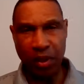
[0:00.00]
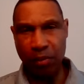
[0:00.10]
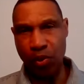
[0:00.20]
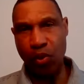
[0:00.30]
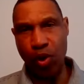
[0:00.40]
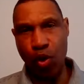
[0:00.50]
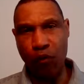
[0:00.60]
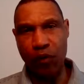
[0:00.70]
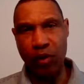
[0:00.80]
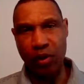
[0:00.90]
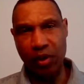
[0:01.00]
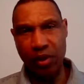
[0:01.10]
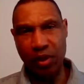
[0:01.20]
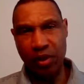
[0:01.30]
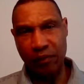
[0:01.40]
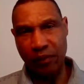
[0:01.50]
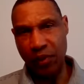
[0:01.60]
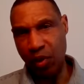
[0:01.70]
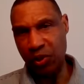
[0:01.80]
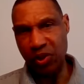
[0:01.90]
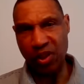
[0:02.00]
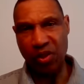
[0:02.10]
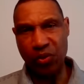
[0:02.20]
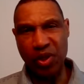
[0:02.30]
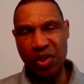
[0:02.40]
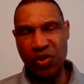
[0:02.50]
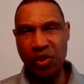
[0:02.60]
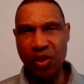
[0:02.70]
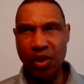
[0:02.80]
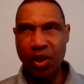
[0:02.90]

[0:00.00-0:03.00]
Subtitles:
Being pulled over for no particular reason.